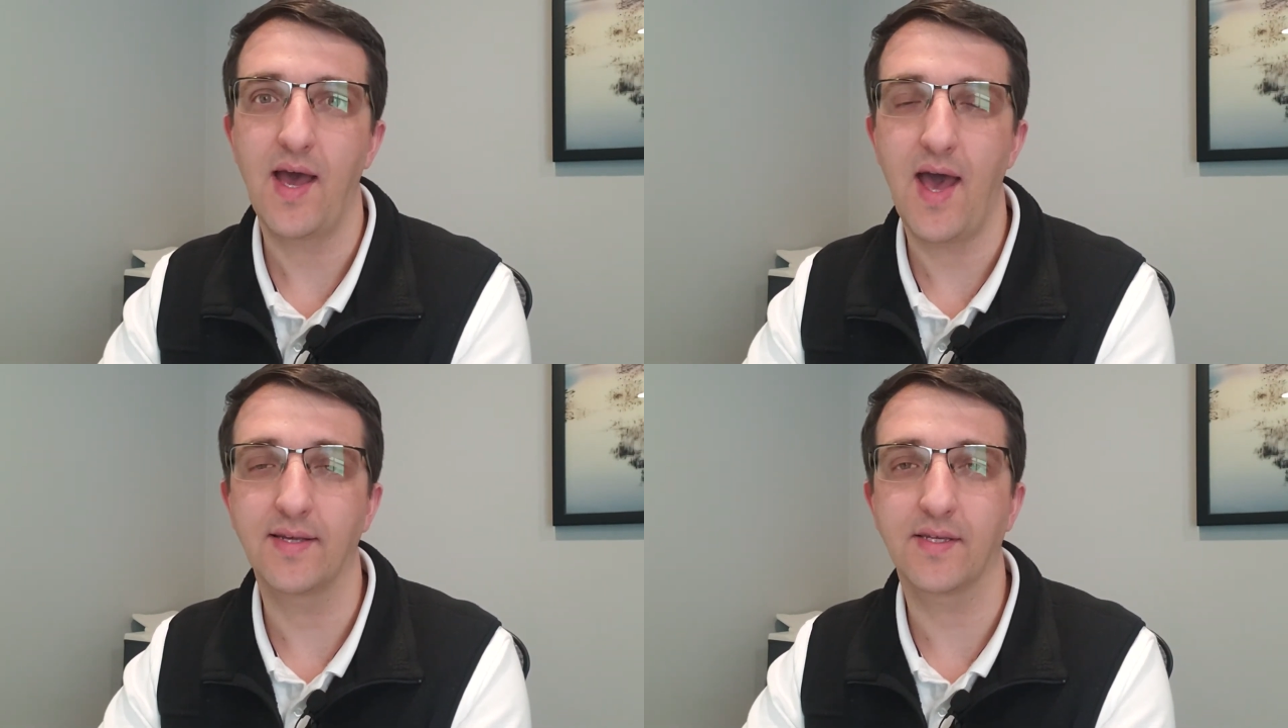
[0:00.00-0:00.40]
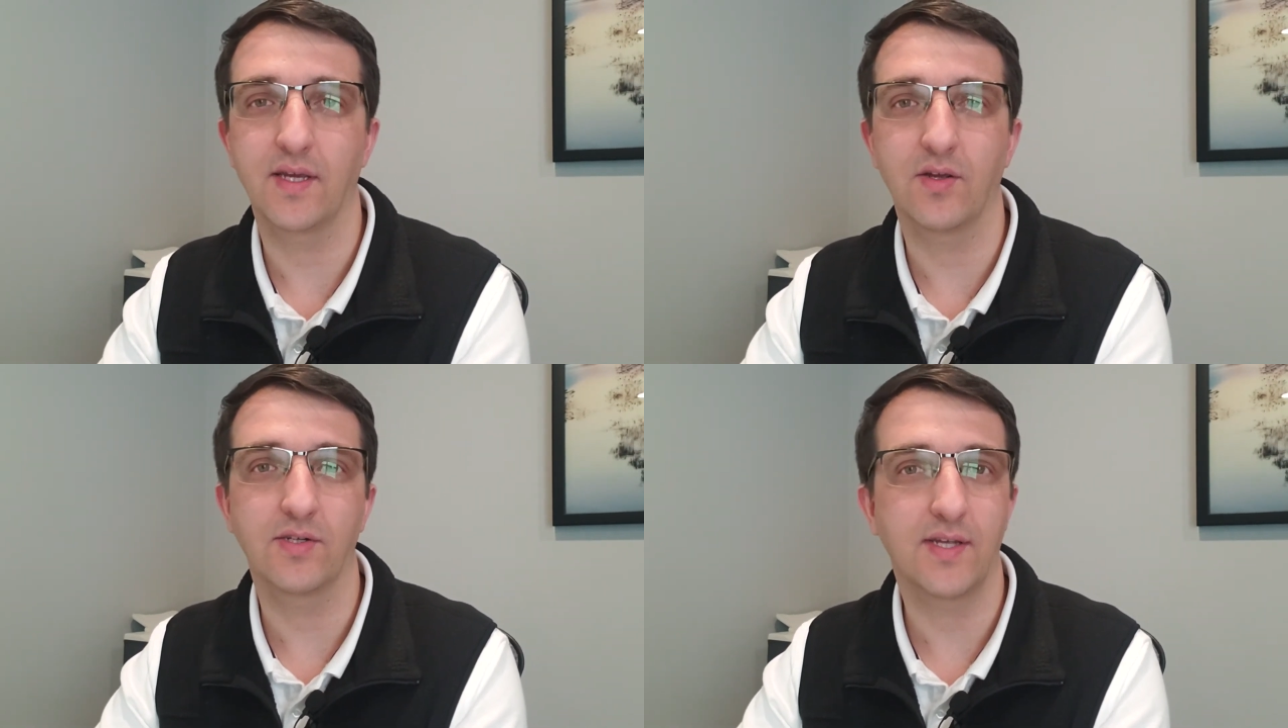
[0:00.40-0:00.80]

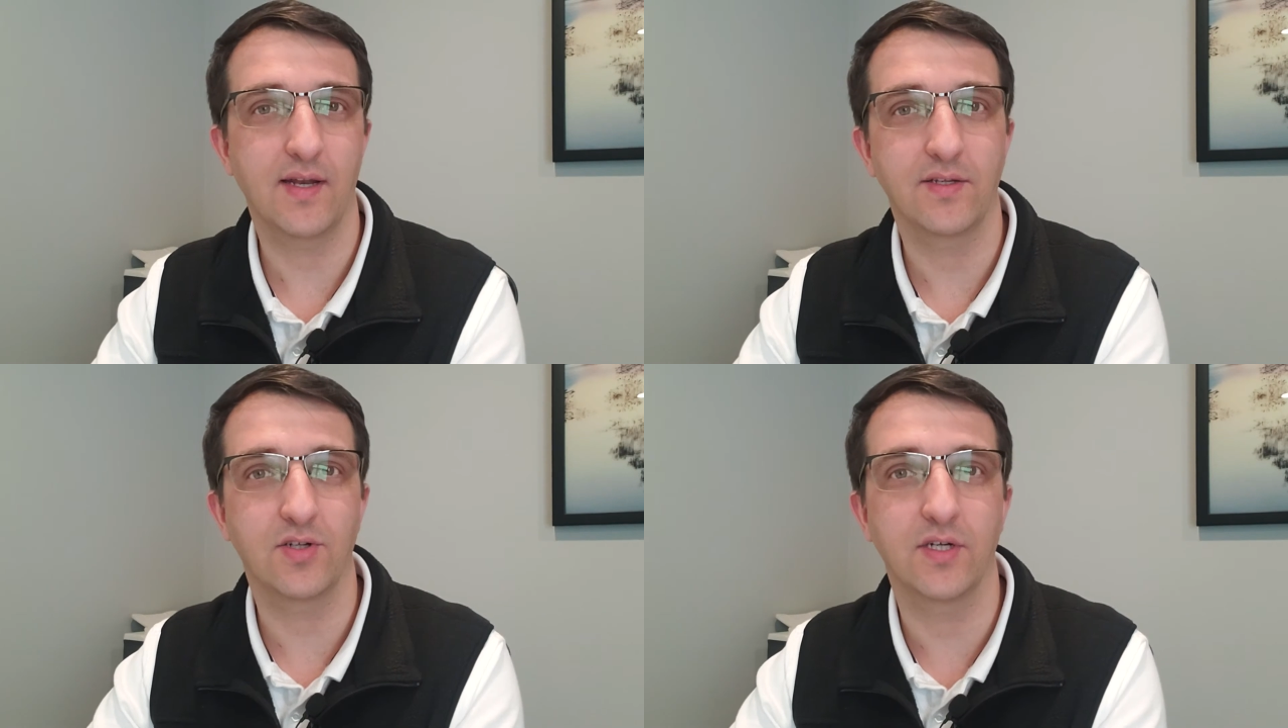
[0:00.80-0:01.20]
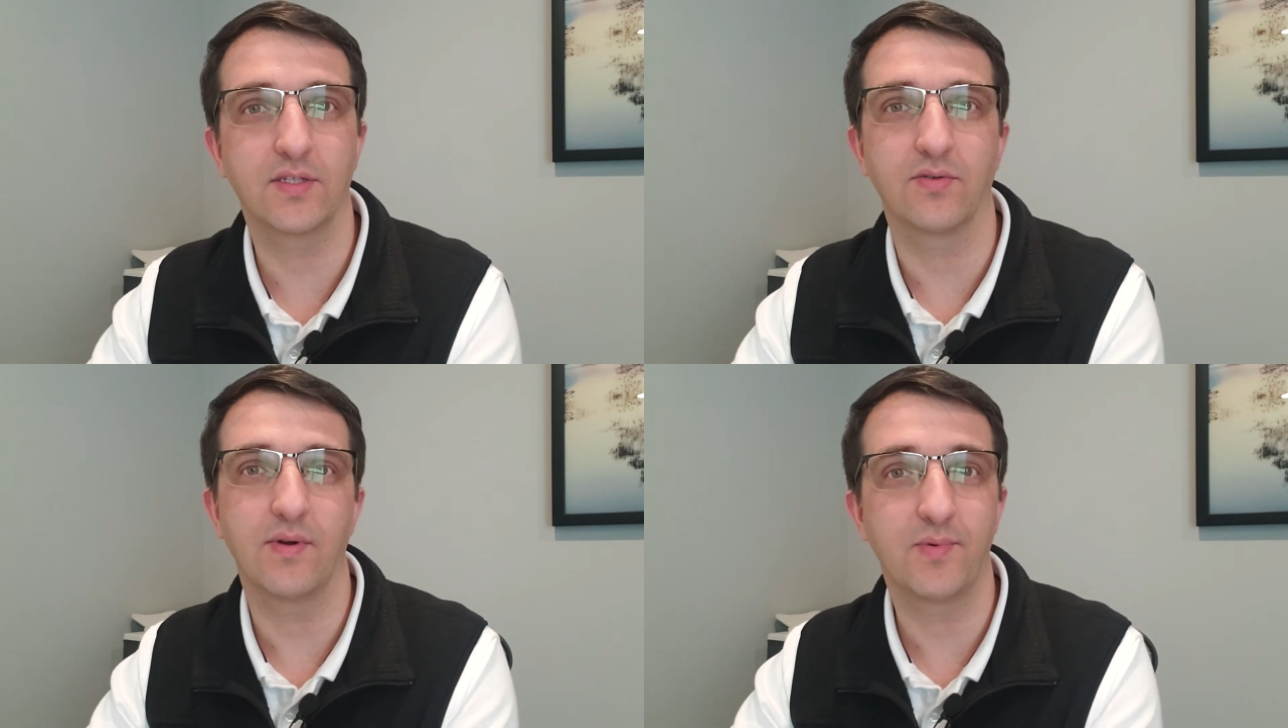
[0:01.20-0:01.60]
asking your senators
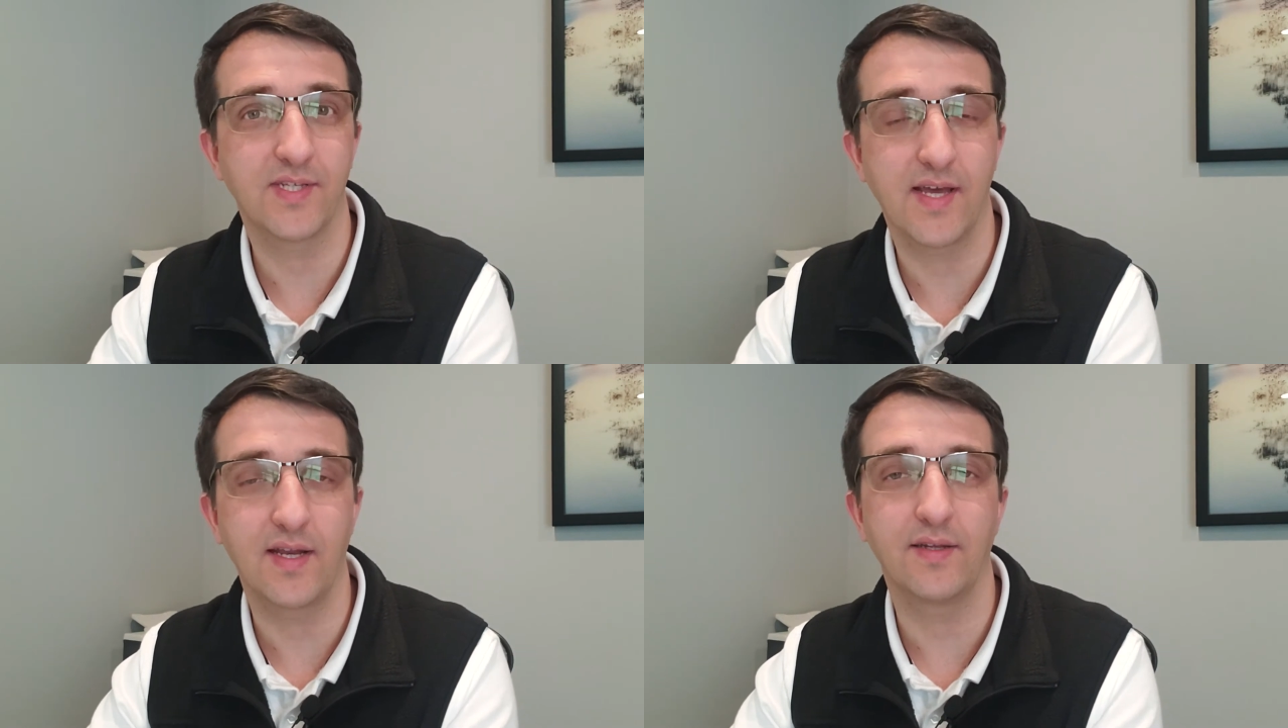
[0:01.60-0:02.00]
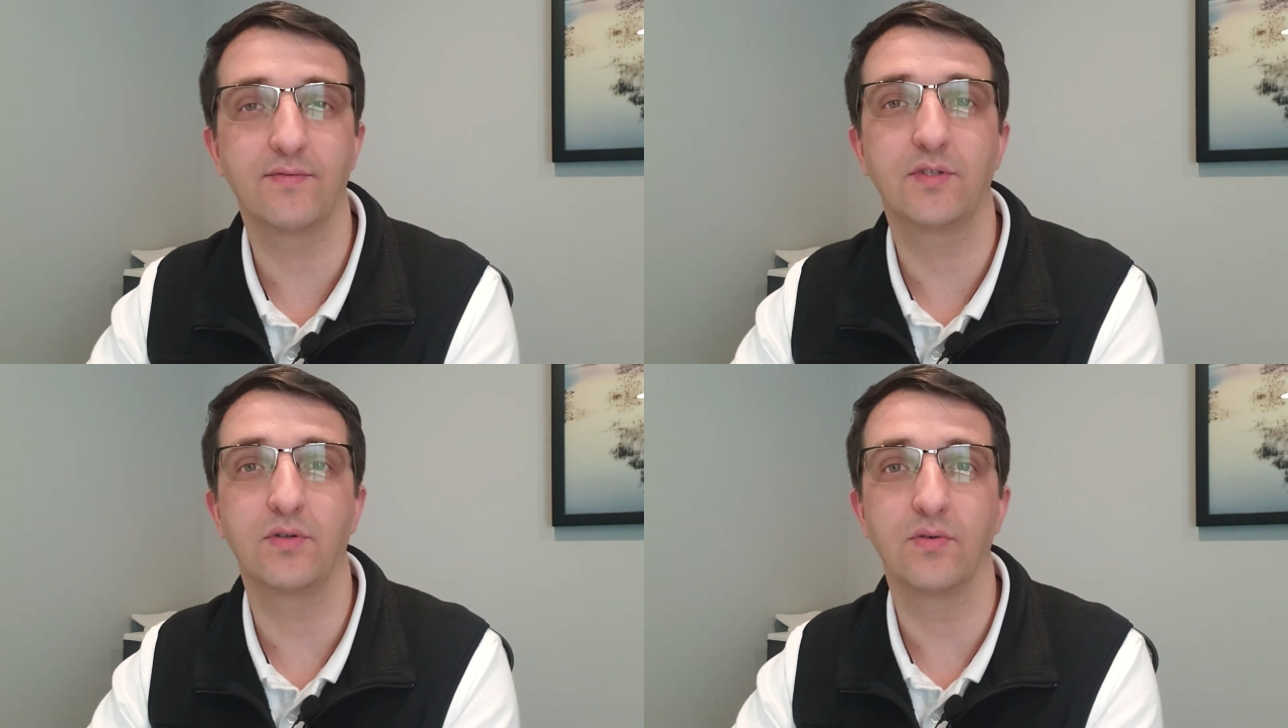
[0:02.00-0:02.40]
or representative
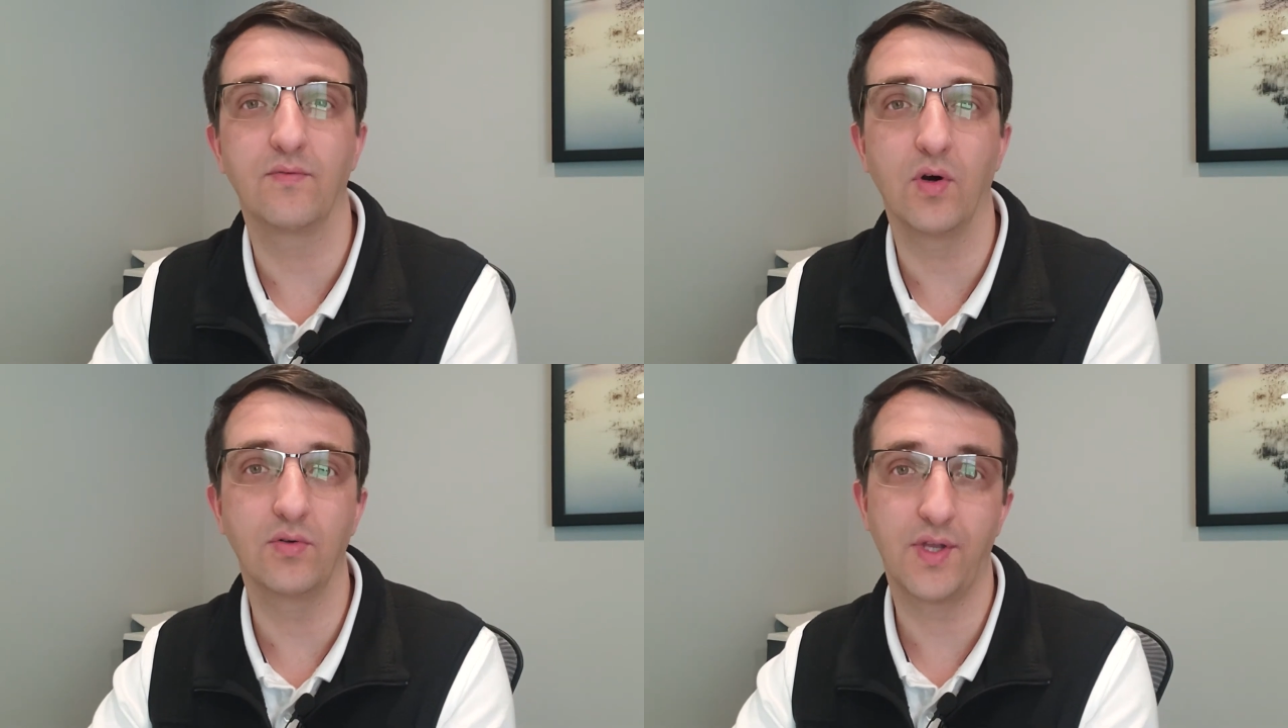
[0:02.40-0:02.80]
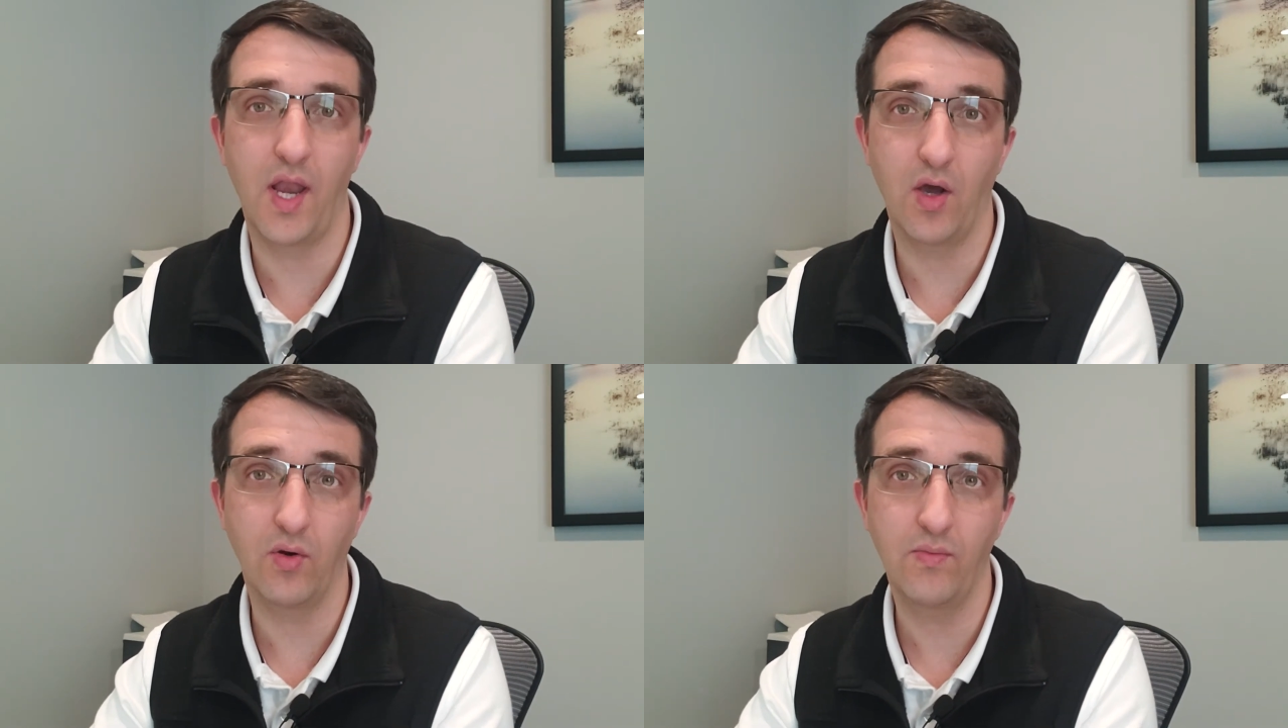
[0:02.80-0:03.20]
to vote
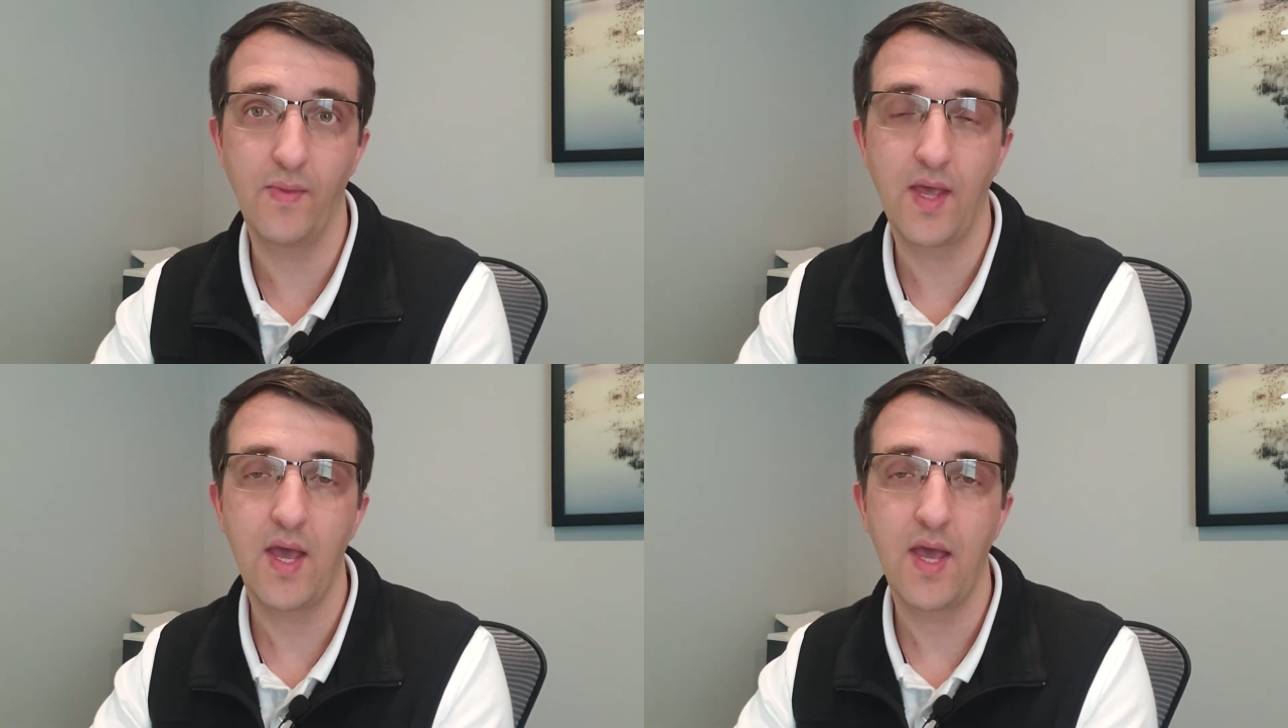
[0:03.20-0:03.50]
no